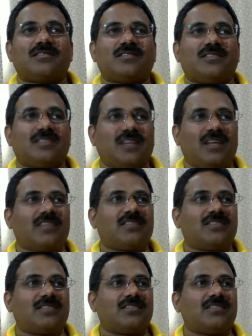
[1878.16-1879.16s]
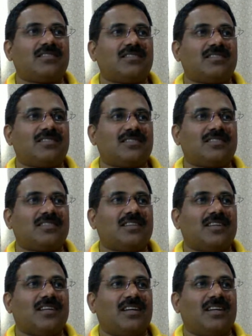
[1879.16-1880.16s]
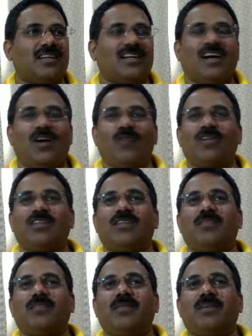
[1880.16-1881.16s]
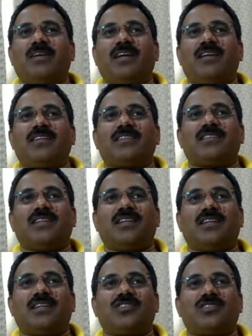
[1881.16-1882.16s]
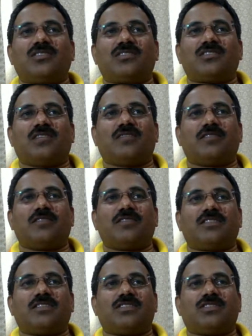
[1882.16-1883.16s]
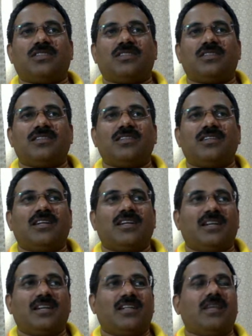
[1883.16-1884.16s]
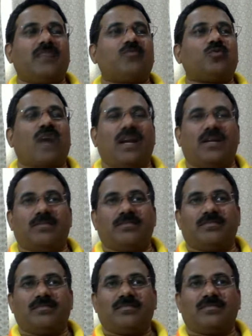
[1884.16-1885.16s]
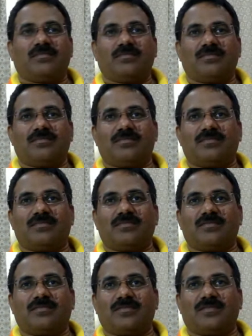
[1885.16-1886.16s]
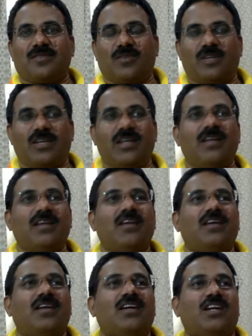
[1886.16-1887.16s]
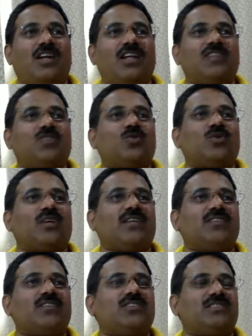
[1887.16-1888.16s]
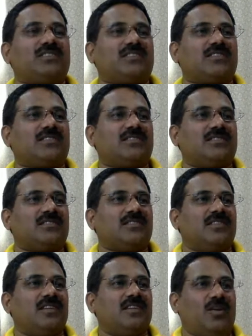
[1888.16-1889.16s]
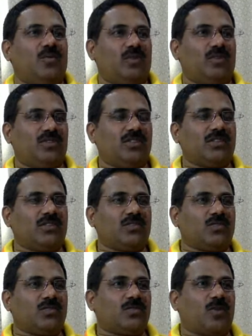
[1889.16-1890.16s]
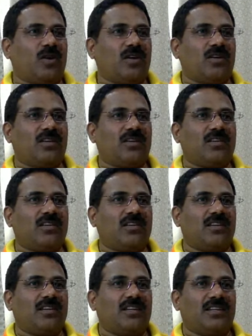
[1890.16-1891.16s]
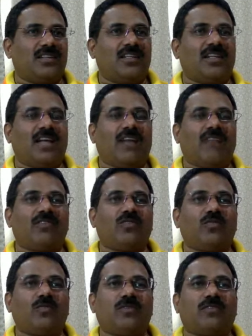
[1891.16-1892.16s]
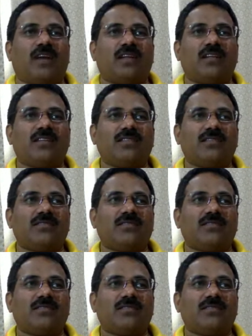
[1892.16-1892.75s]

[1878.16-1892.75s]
Yes. How did the baby get this sin nature, selfish nature? It came through Adam. Okay. Now let's look at Jesus. When Jesus was born, did he have a human father?